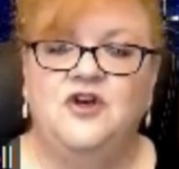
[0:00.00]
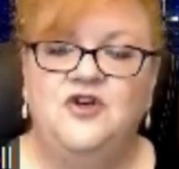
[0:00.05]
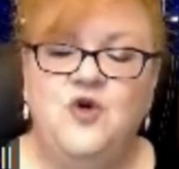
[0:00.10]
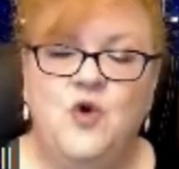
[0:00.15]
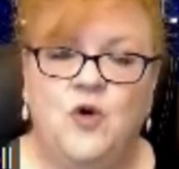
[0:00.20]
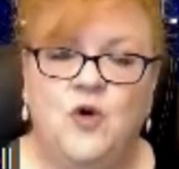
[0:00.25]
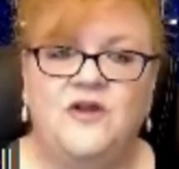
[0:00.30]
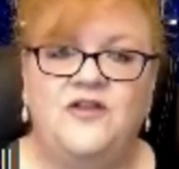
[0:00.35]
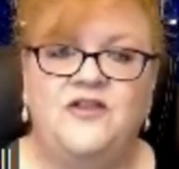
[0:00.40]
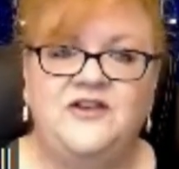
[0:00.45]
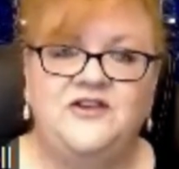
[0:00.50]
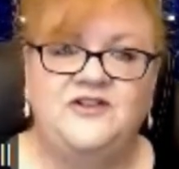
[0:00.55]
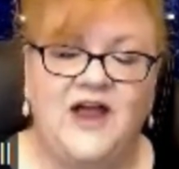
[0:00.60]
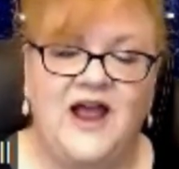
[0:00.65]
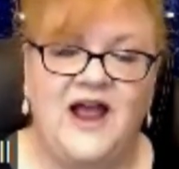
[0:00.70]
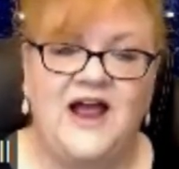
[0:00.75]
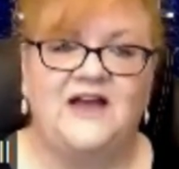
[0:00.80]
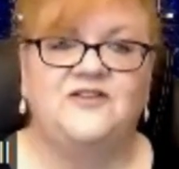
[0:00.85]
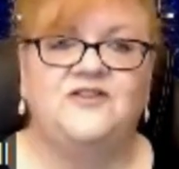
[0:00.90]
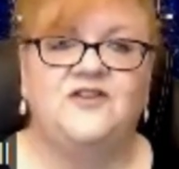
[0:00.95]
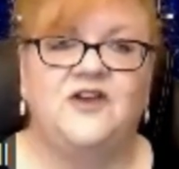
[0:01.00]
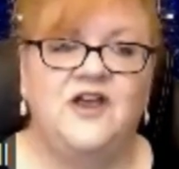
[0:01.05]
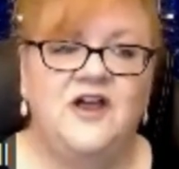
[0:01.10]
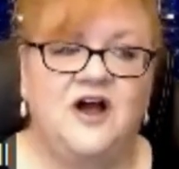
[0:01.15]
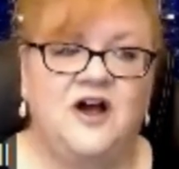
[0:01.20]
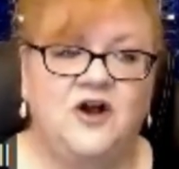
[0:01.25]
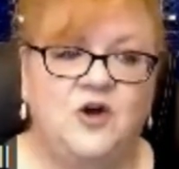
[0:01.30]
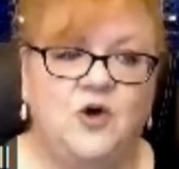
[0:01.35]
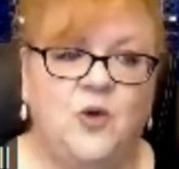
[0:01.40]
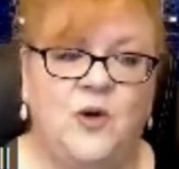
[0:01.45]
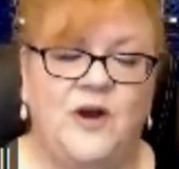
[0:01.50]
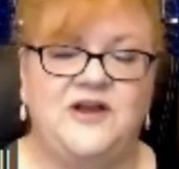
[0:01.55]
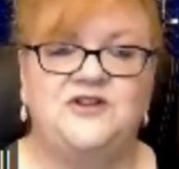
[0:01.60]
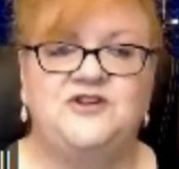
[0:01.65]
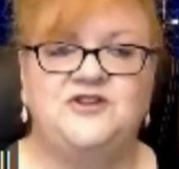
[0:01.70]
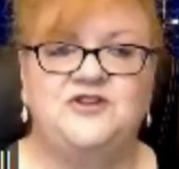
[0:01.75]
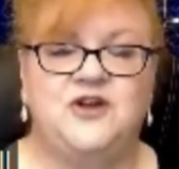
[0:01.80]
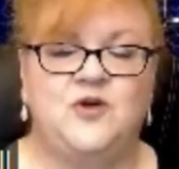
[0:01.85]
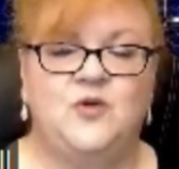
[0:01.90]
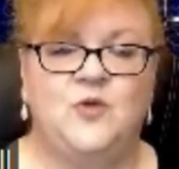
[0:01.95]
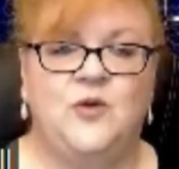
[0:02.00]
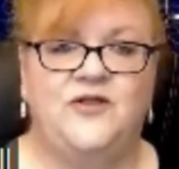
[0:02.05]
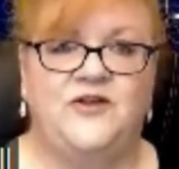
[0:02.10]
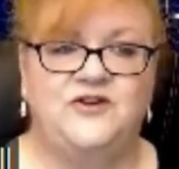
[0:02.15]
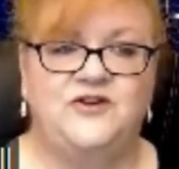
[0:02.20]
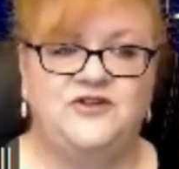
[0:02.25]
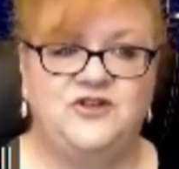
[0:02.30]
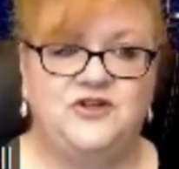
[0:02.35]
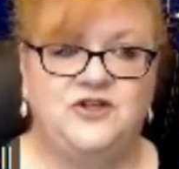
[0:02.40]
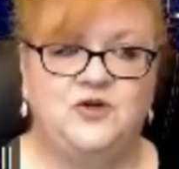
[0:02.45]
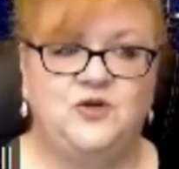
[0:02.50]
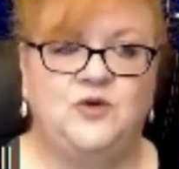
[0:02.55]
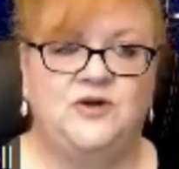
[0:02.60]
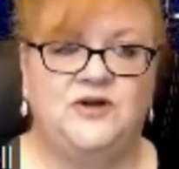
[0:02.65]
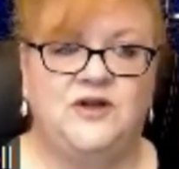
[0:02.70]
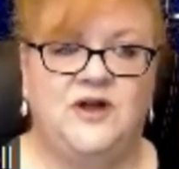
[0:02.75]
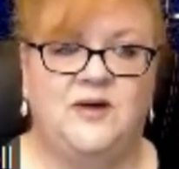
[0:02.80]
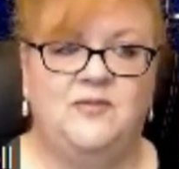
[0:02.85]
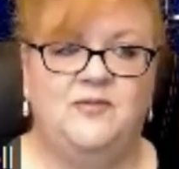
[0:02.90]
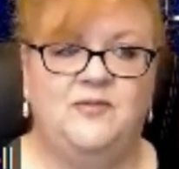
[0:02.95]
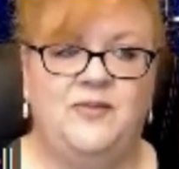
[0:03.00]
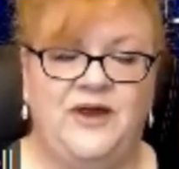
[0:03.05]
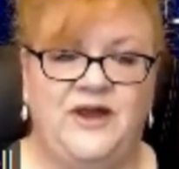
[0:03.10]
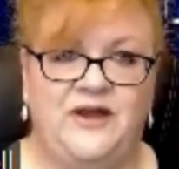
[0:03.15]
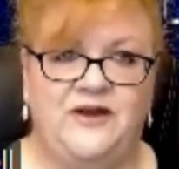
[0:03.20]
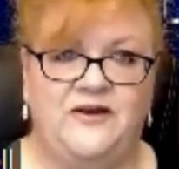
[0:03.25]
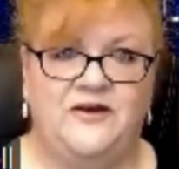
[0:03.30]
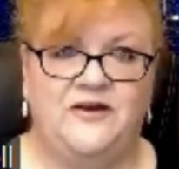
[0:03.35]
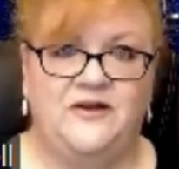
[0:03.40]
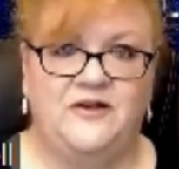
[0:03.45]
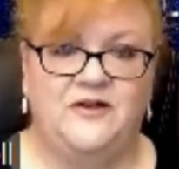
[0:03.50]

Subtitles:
North is asking a question with the 2-club bid.